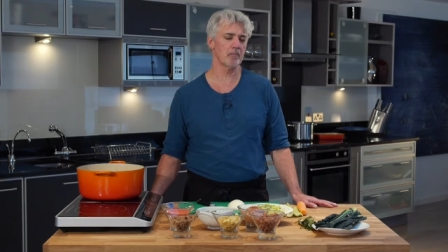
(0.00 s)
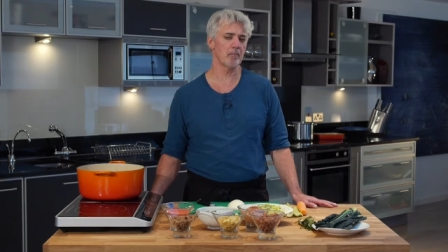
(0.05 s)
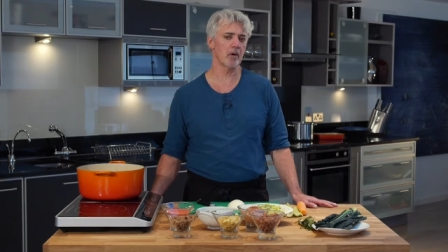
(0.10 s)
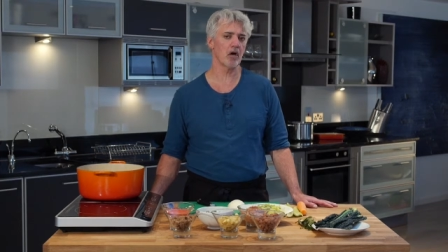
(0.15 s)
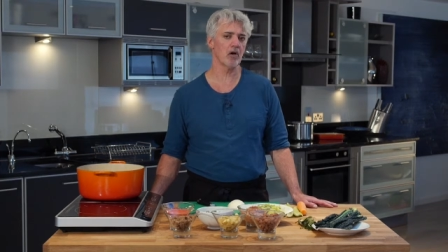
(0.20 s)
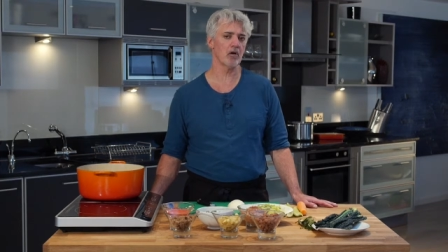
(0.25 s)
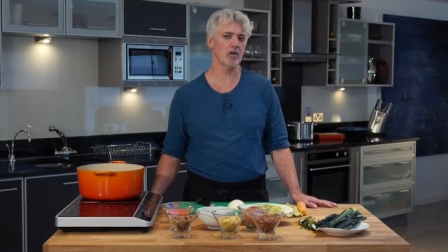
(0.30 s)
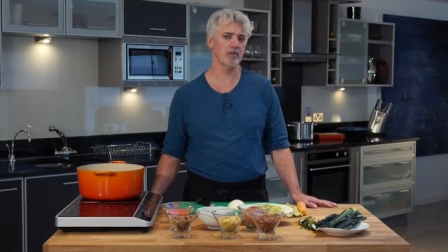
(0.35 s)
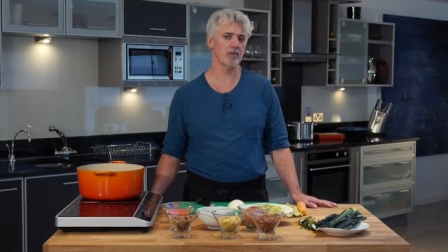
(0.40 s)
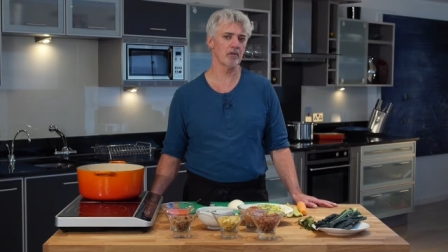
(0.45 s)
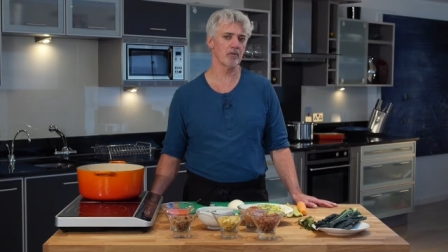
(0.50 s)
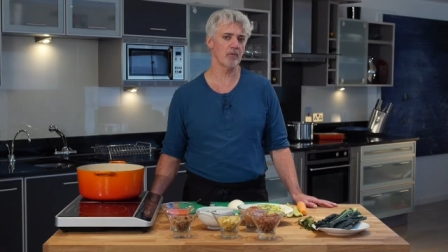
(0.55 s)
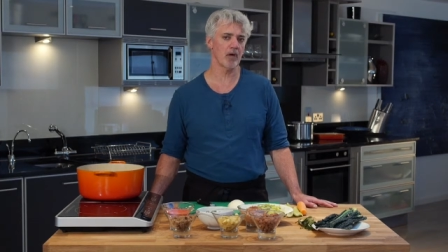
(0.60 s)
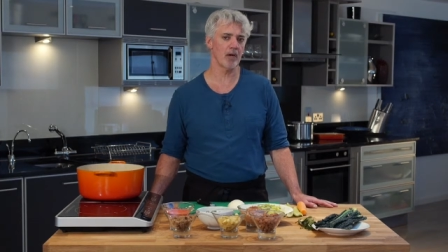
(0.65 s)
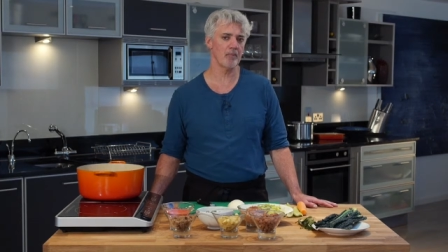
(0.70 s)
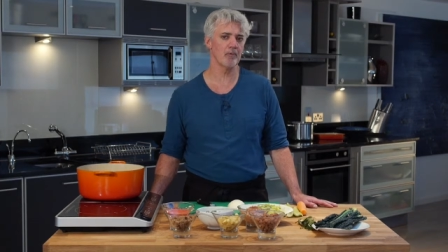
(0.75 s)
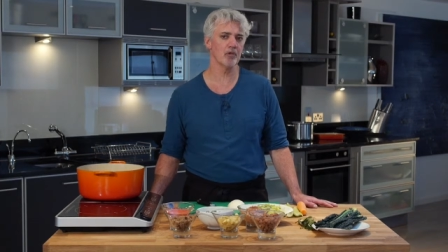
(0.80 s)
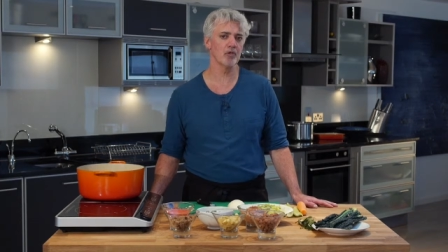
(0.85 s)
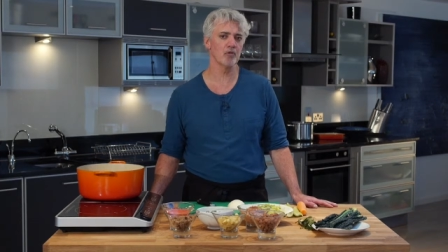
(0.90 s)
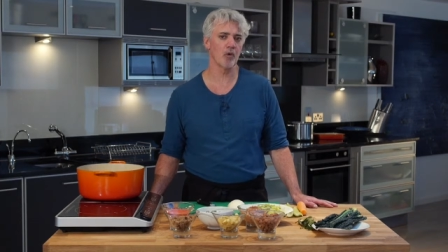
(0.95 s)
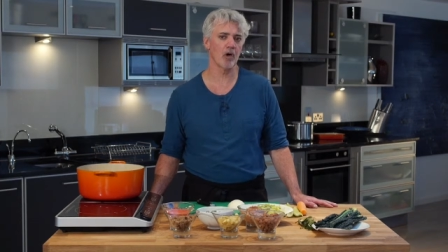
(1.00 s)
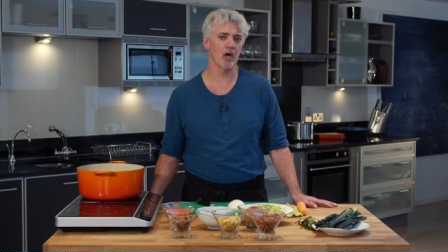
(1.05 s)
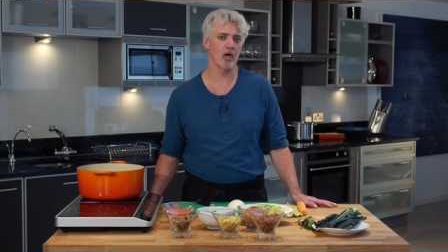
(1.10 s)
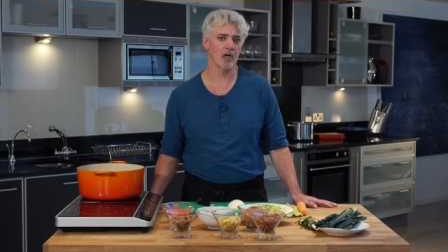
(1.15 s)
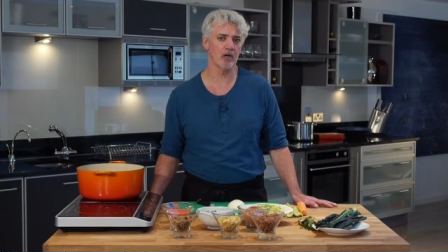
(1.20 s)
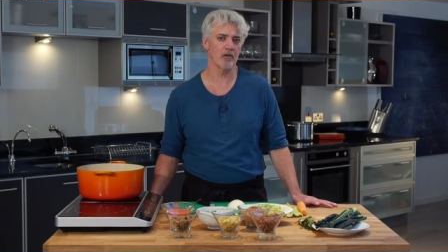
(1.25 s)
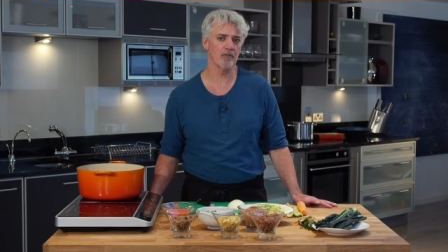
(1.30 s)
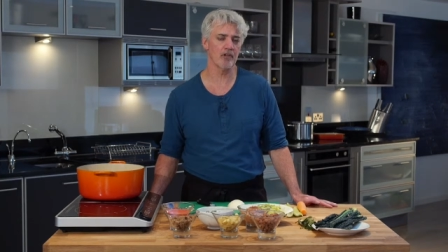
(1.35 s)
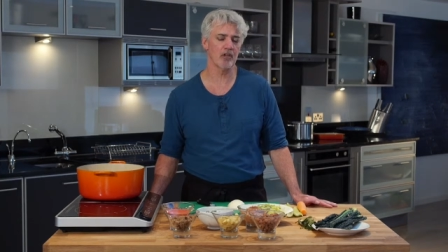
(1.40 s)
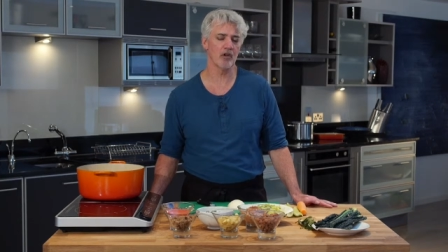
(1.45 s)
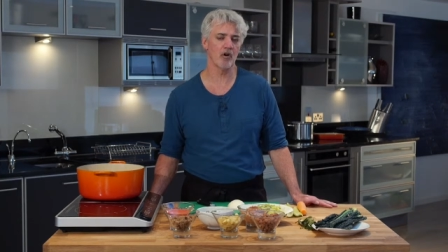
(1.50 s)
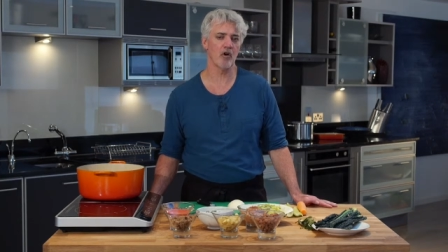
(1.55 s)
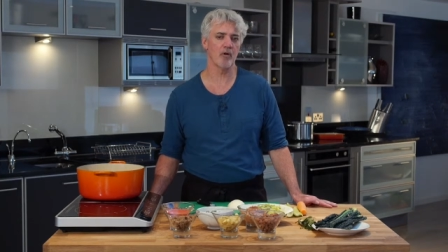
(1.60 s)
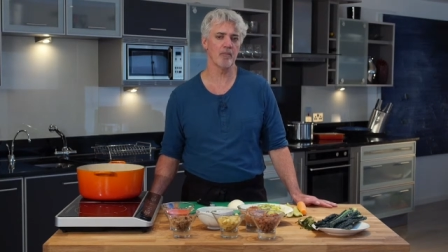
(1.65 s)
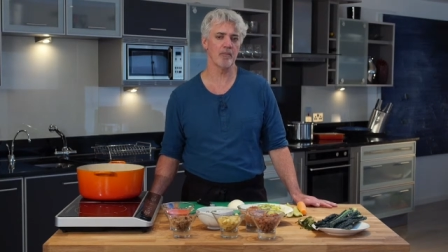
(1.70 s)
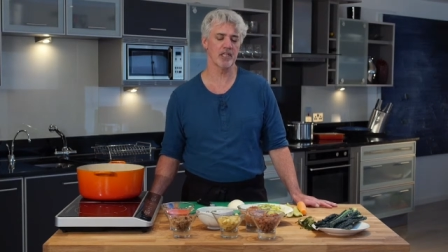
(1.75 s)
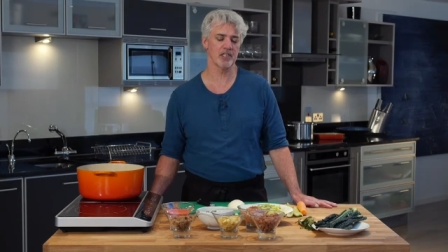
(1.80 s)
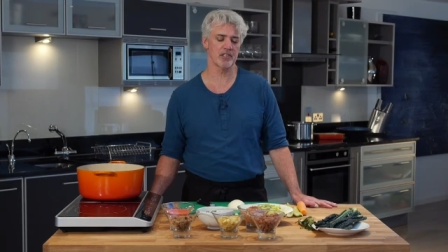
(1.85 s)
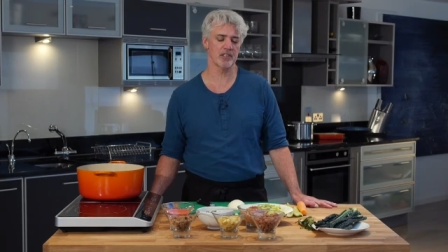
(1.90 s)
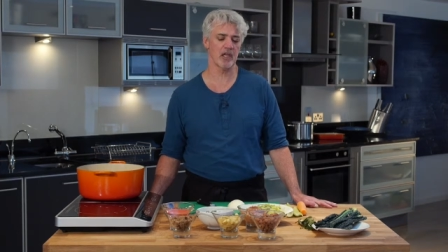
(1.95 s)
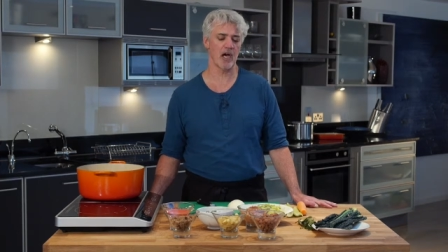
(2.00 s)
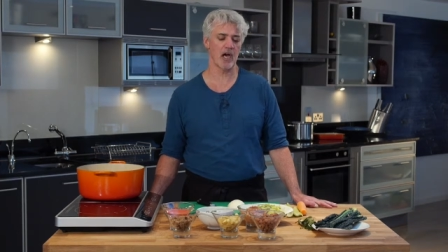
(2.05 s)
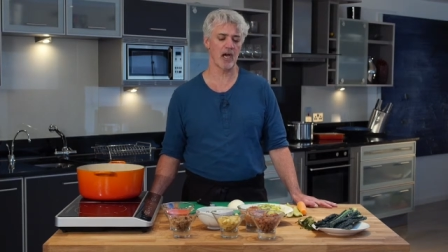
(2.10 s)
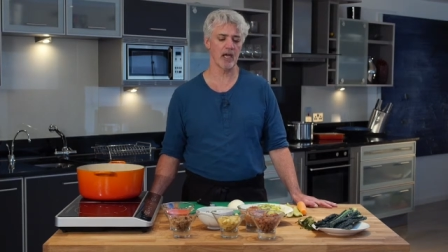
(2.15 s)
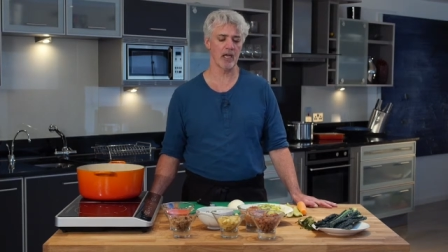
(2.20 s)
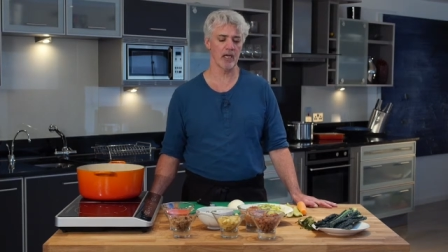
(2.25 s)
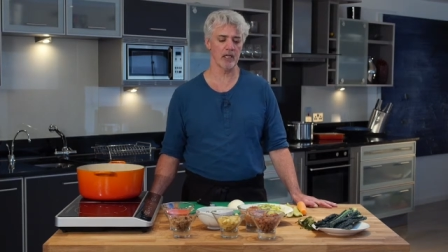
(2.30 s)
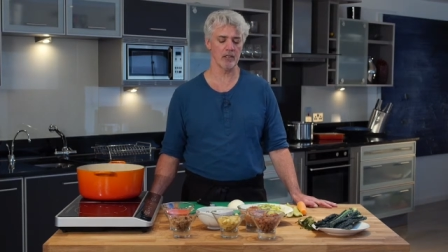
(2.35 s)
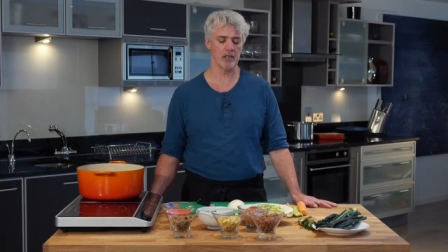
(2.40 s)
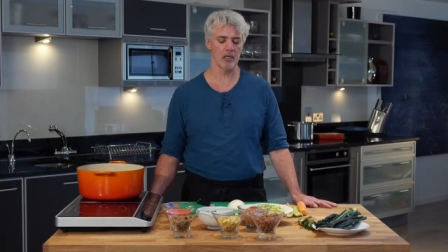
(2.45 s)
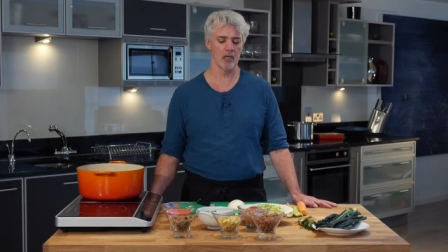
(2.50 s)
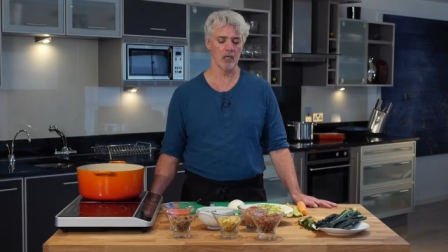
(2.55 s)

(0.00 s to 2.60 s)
part of the repertoire of the OMS diet.